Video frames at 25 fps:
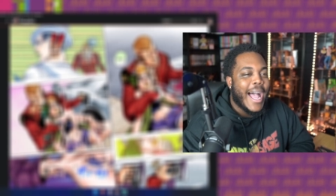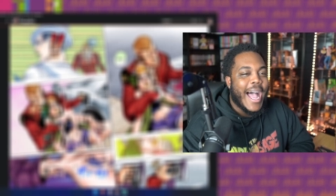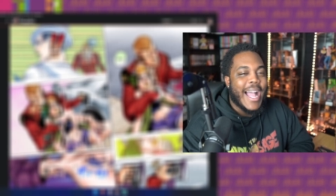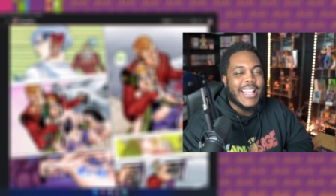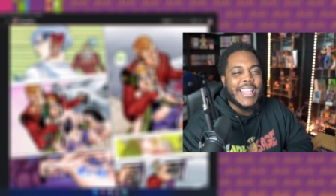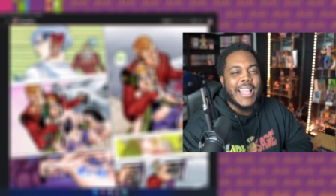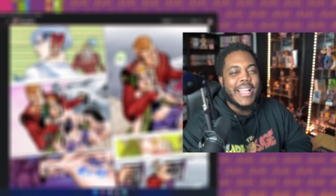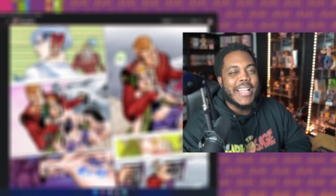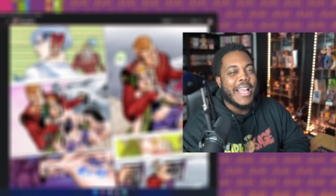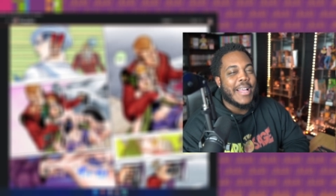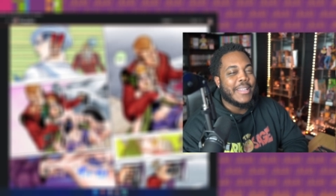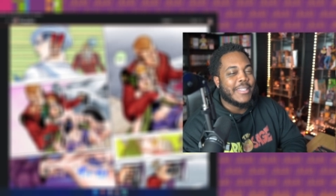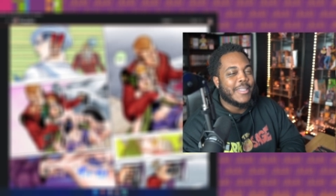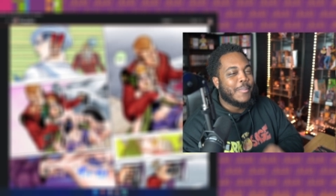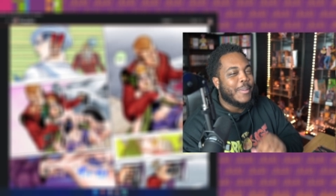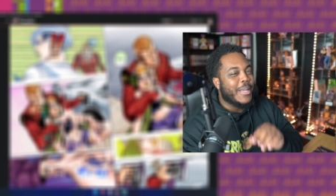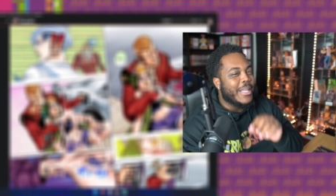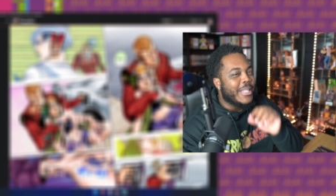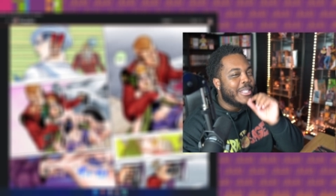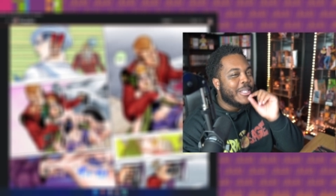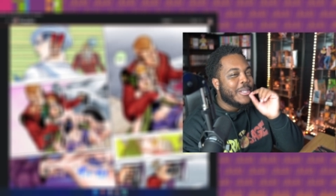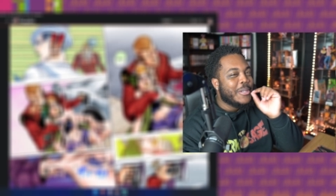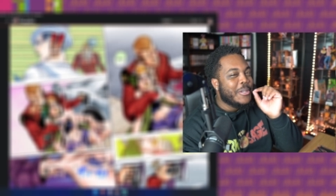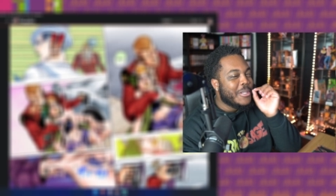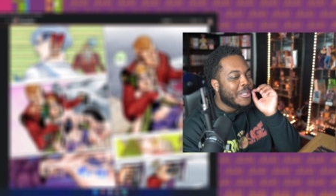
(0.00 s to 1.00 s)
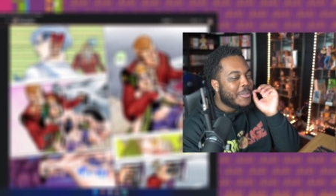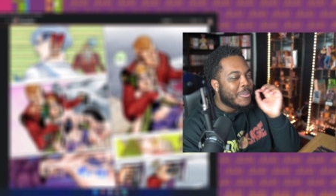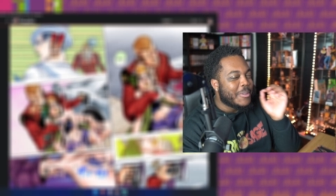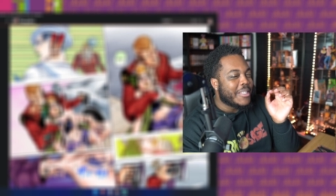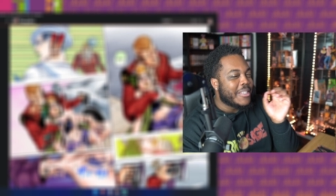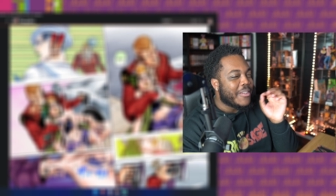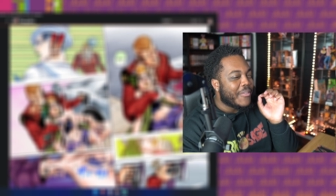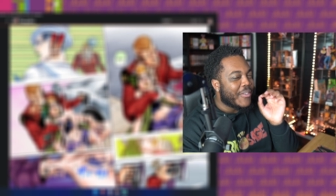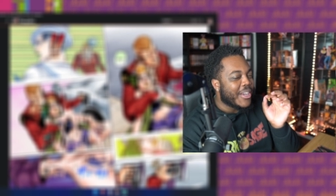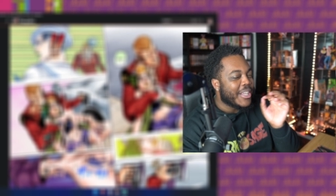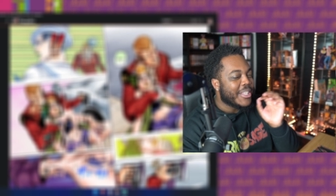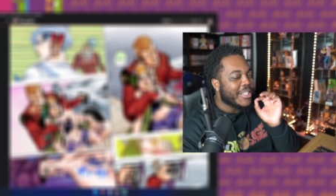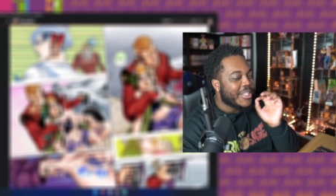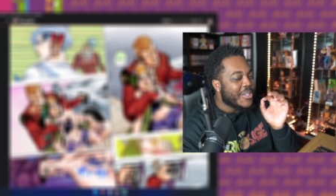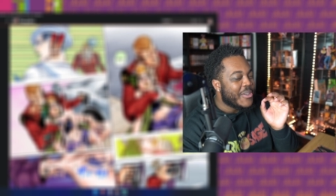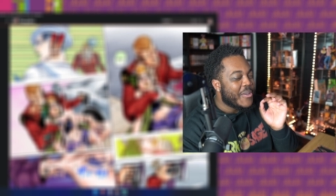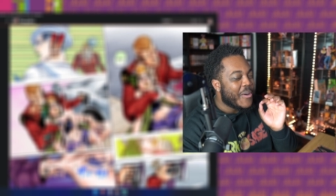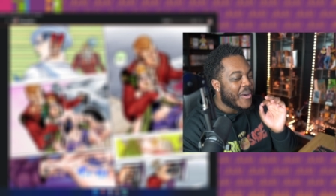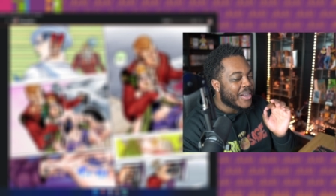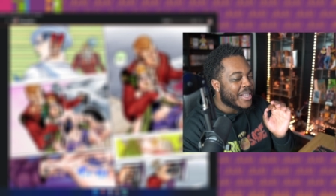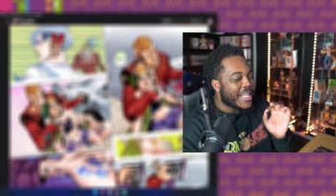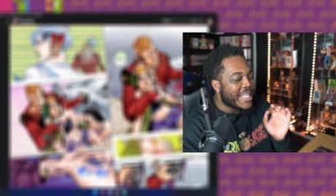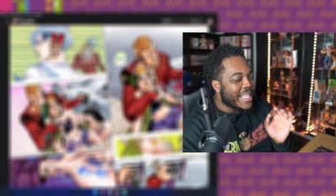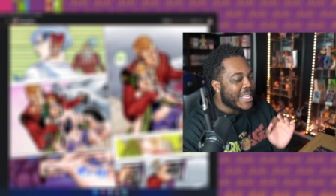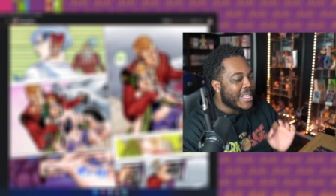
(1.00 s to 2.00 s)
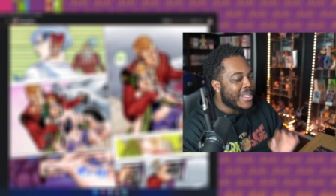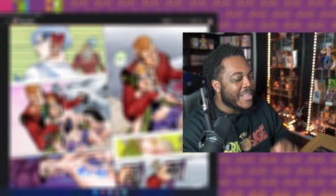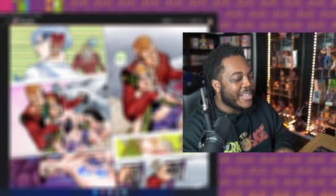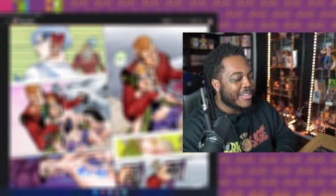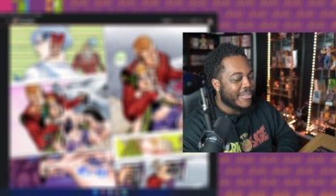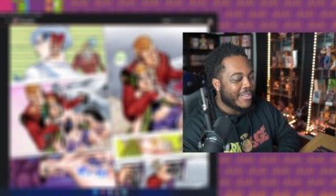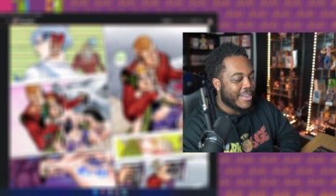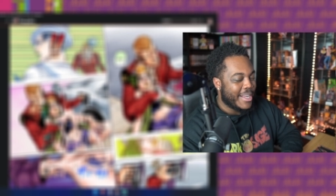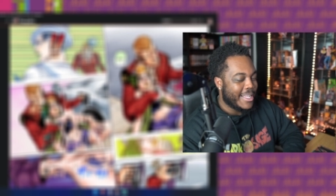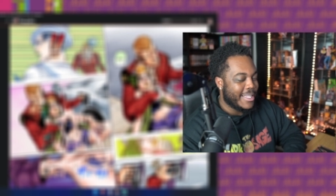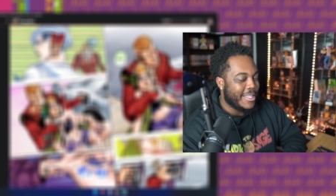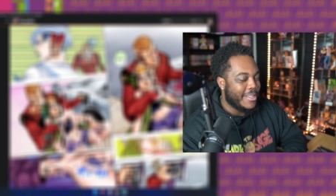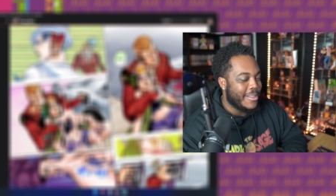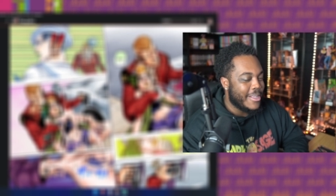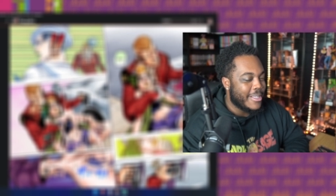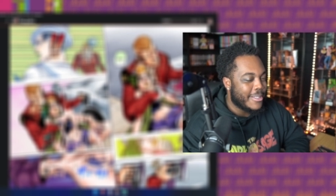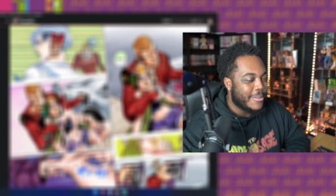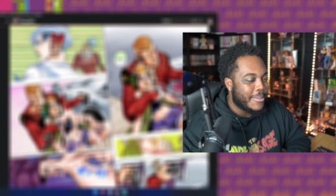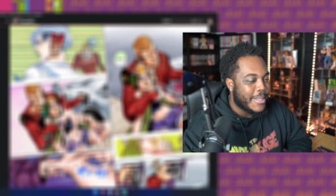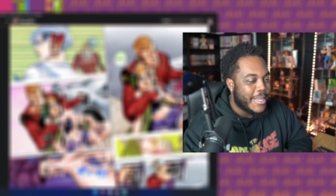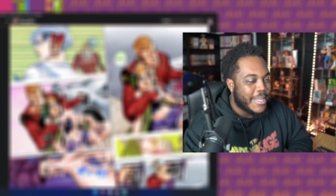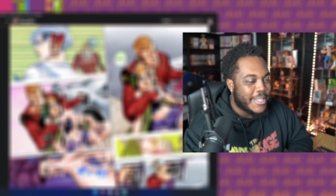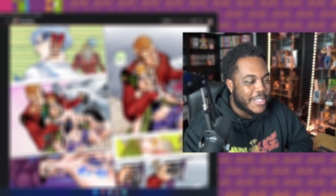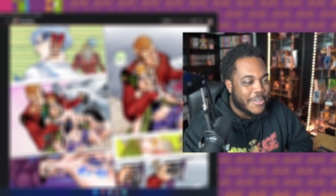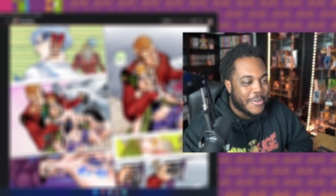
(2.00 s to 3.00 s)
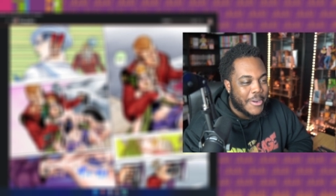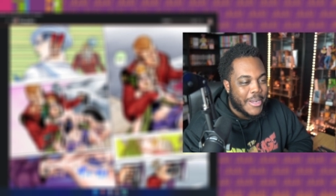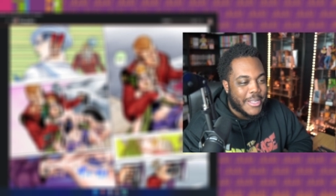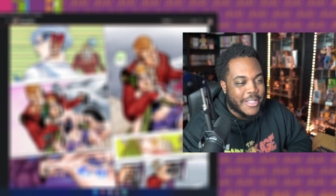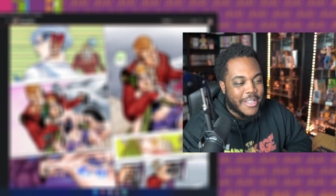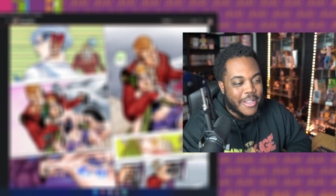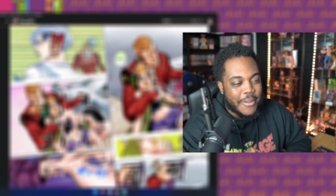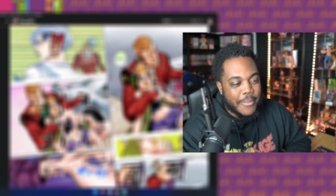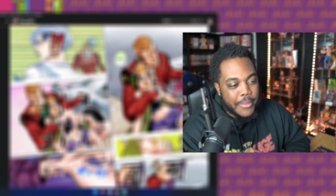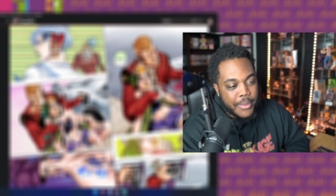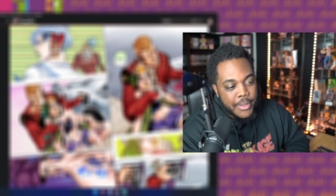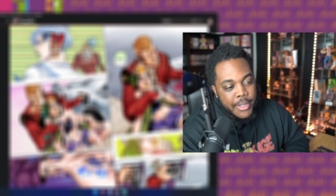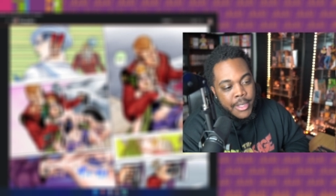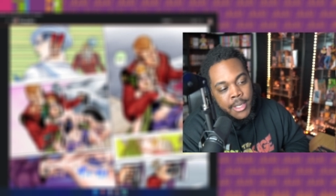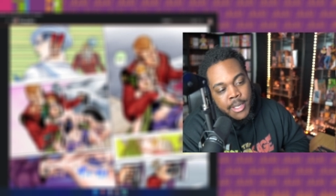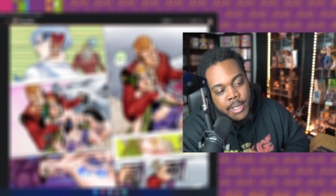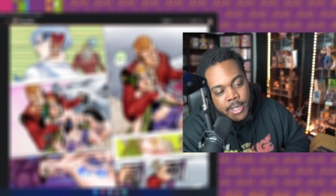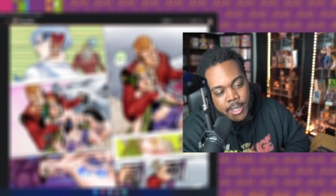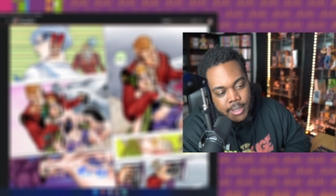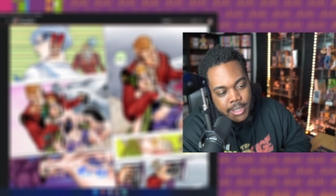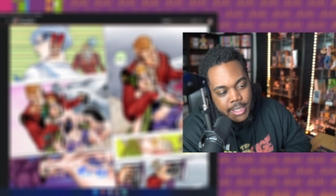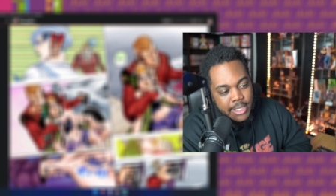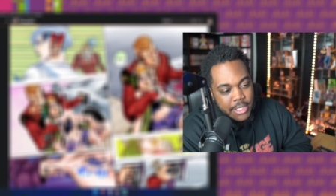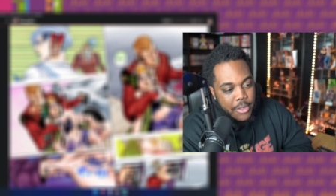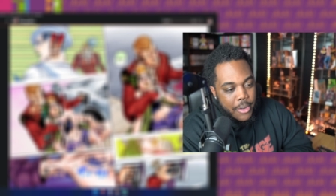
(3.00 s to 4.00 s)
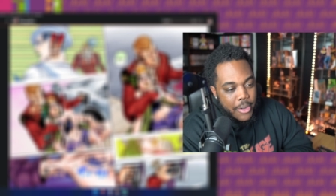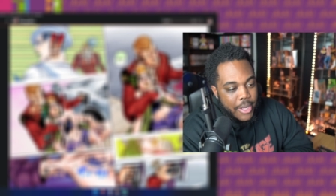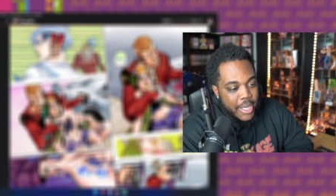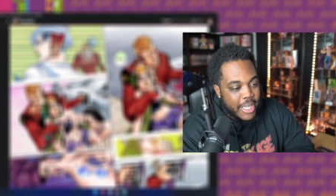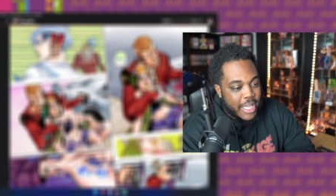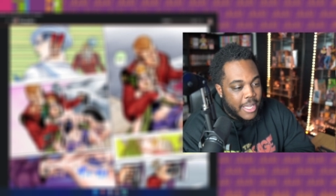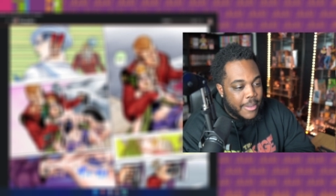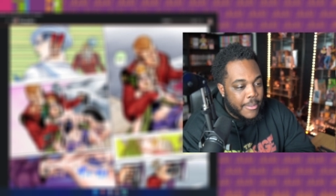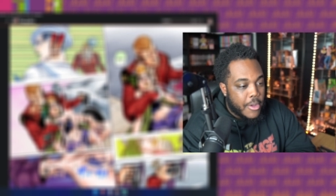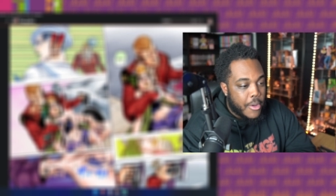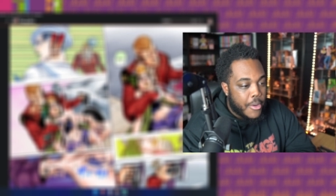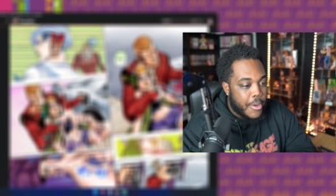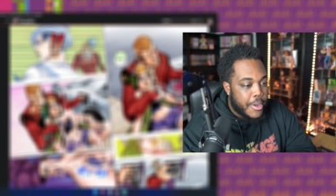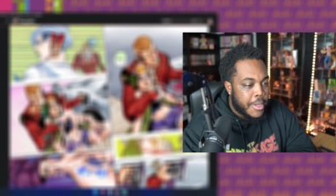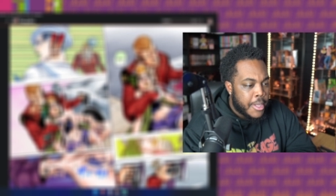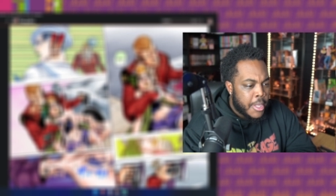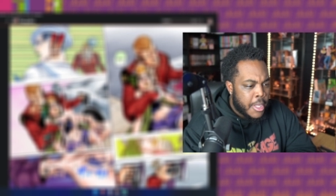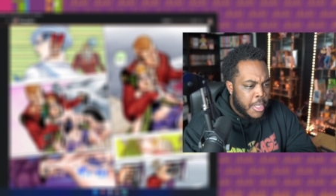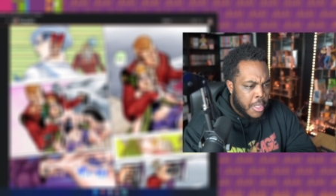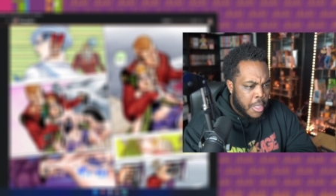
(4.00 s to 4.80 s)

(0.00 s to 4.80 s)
I thought that was a bit too specific and too on the nose for that little explanation right there, but let's go ahead and keep going.